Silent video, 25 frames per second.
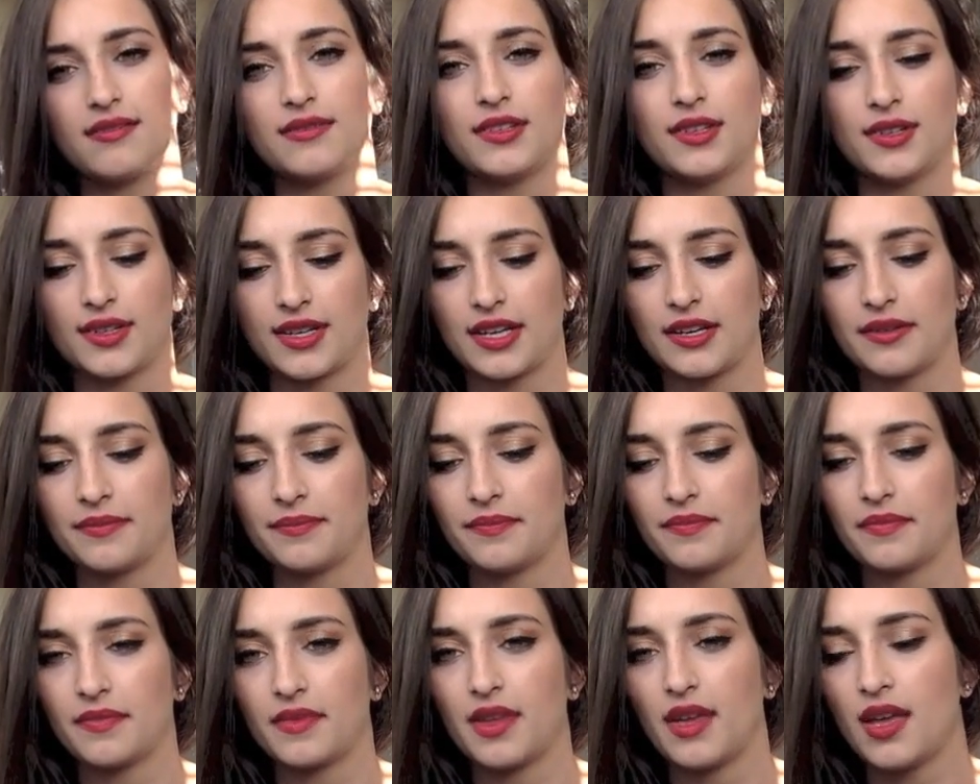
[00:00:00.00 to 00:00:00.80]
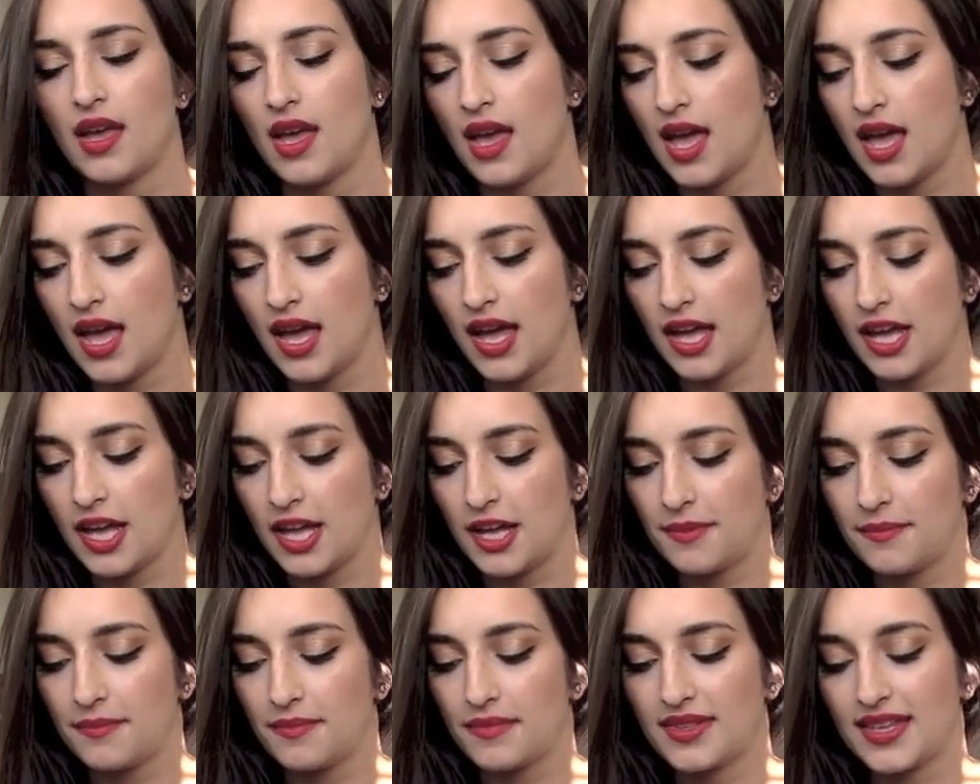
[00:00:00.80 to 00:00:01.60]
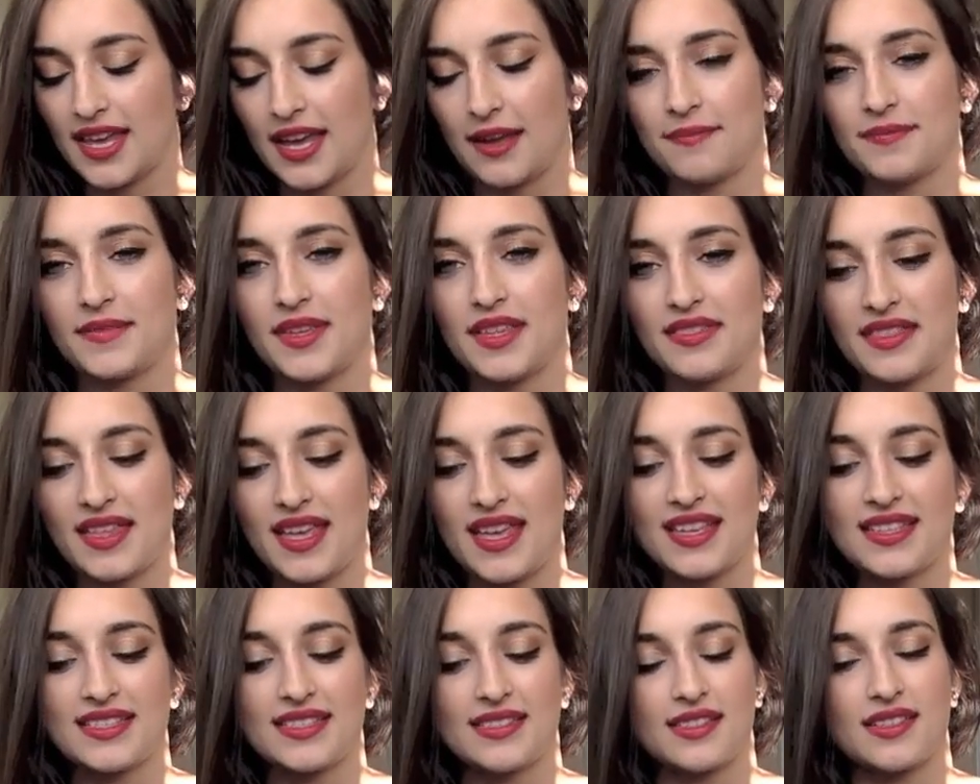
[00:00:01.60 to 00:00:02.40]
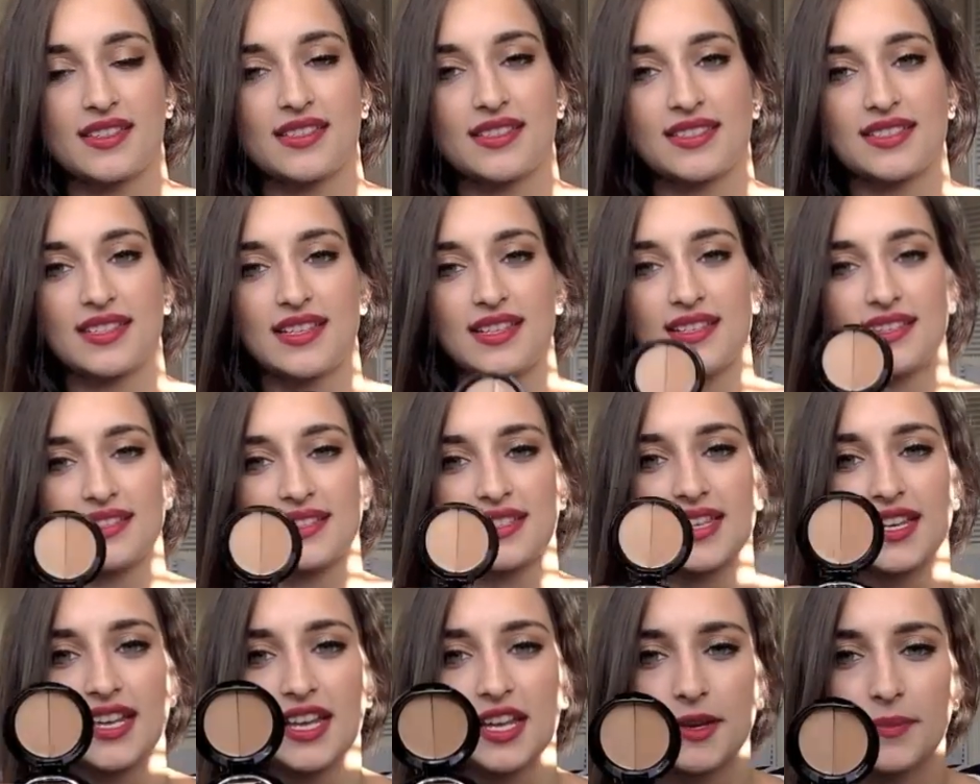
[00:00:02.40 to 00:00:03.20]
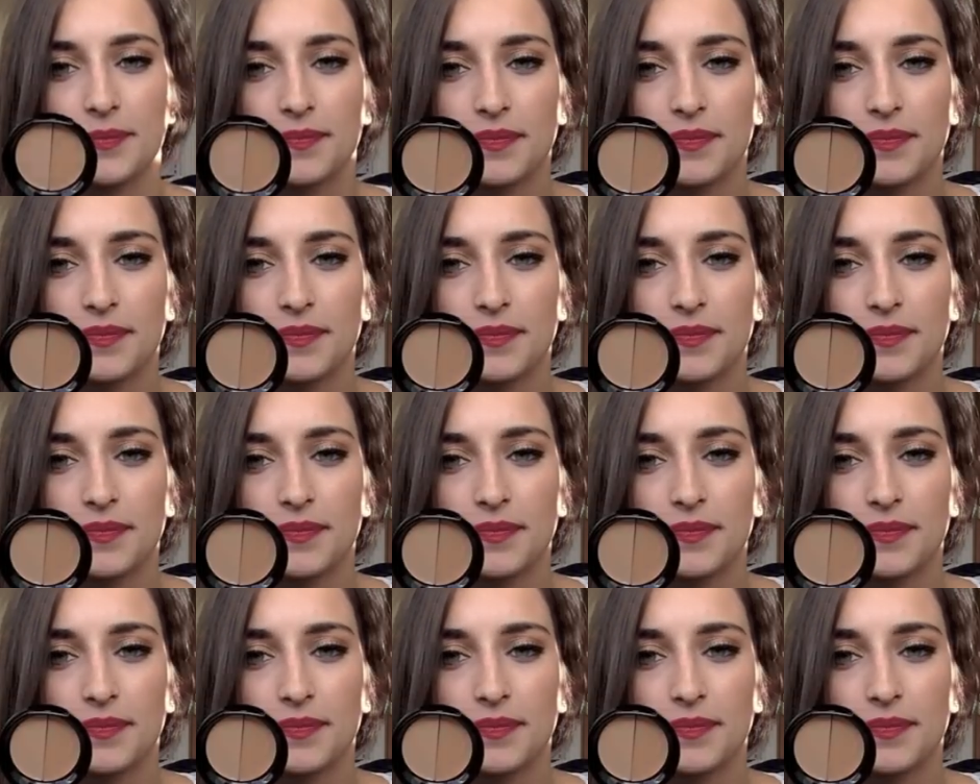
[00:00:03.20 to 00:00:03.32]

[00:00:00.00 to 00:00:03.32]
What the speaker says: Okay, yeah, and there's the concealers here.